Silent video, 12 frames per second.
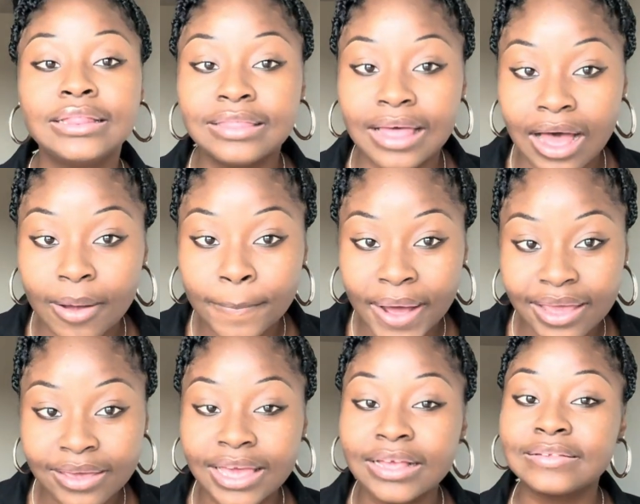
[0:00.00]
The
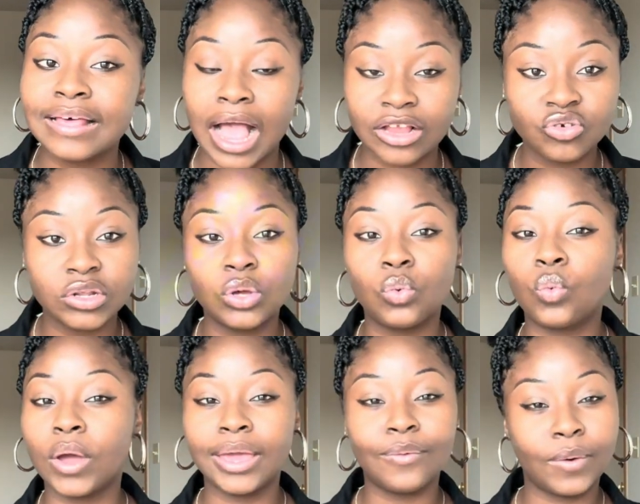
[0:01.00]
PICAT is actually
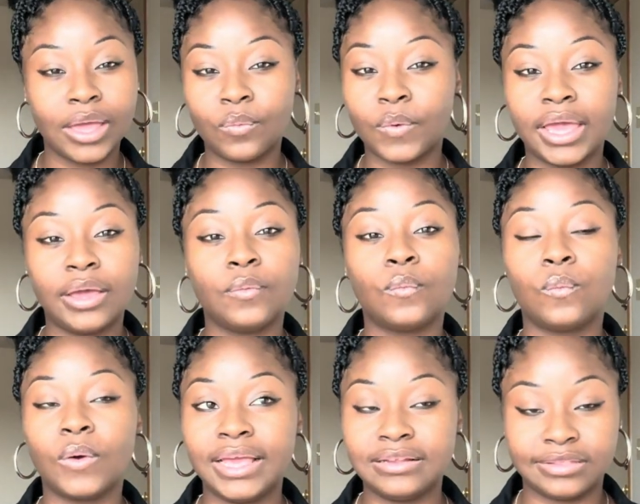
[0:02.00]

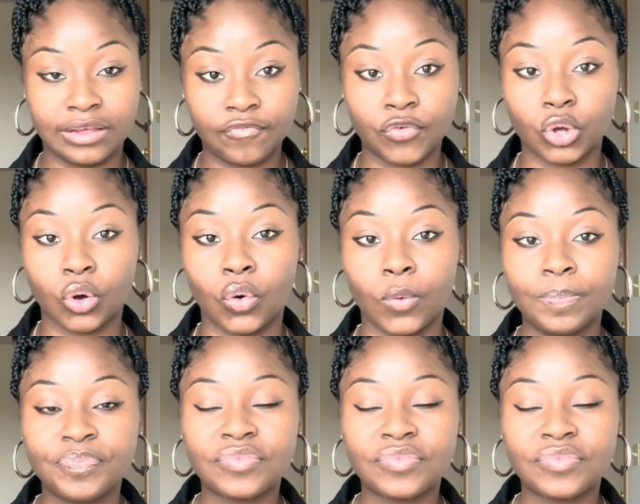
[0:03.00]
way difficult.